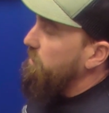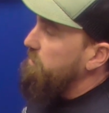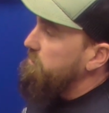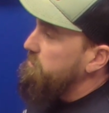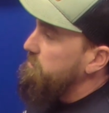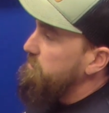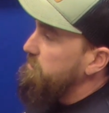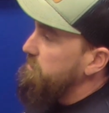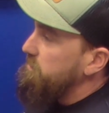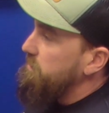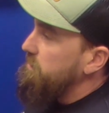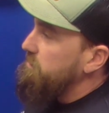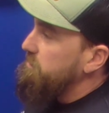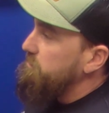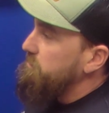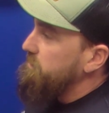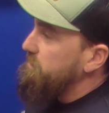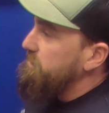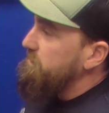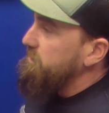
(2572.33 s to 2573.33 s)
God's going to
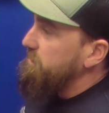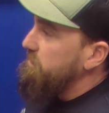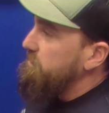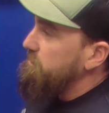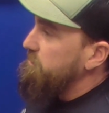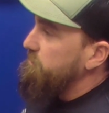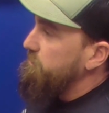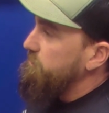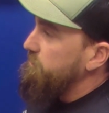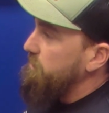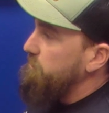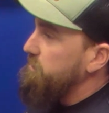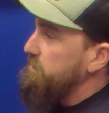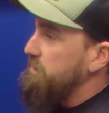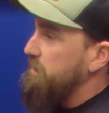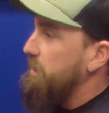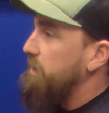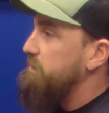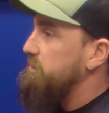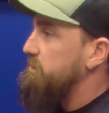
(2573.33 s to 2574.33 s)
test me to see if I'm
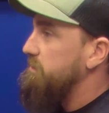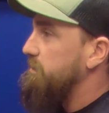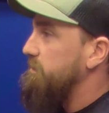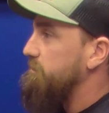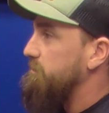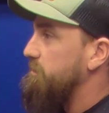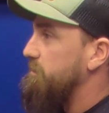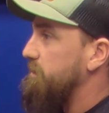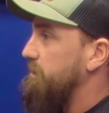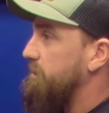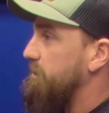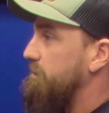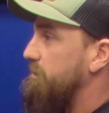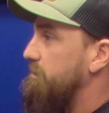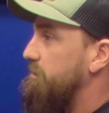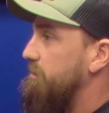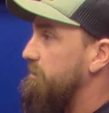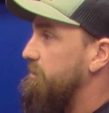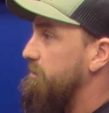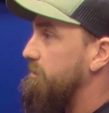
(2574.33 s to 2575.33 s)
attached to
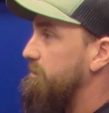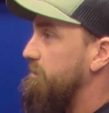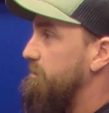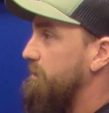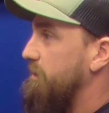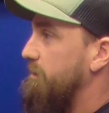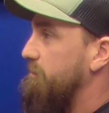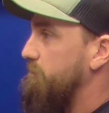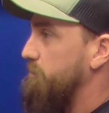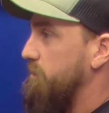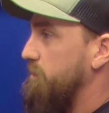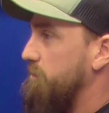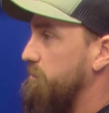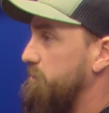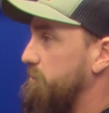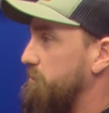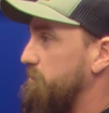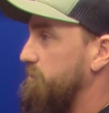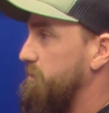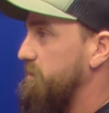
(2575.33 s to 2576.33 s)
everything that I've
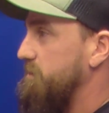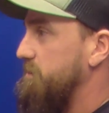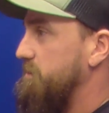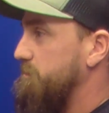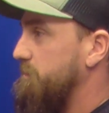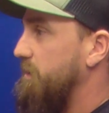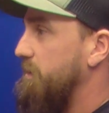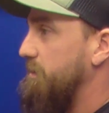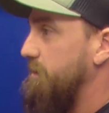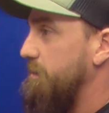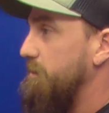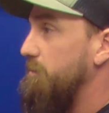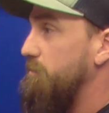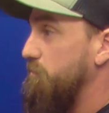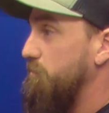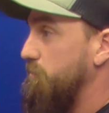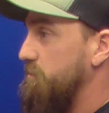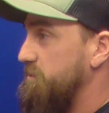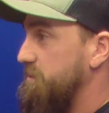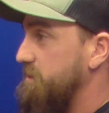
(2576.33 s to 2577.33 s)
built or if this is my
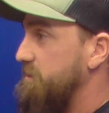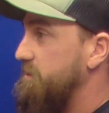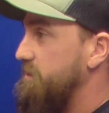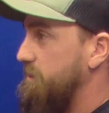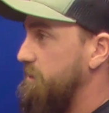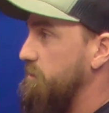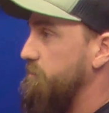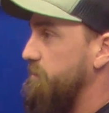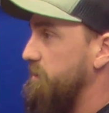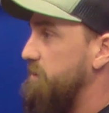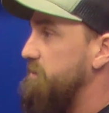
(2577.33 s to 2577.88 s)
kingdom or it's his kingdom.